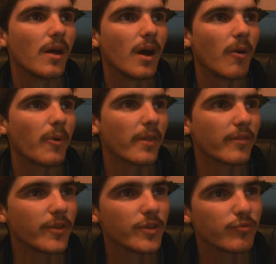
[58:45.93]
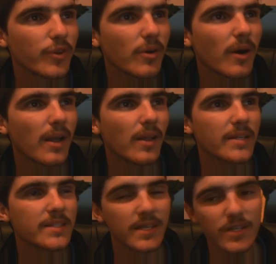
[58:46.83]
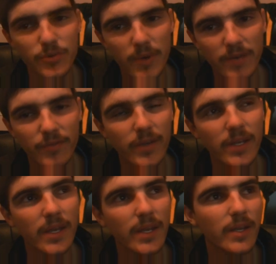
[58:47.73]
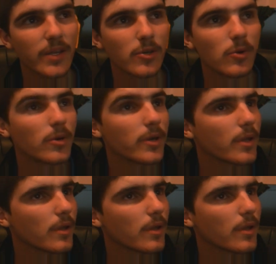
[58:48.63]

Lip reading: One of the first real highlights, an indirect free kick, yawn.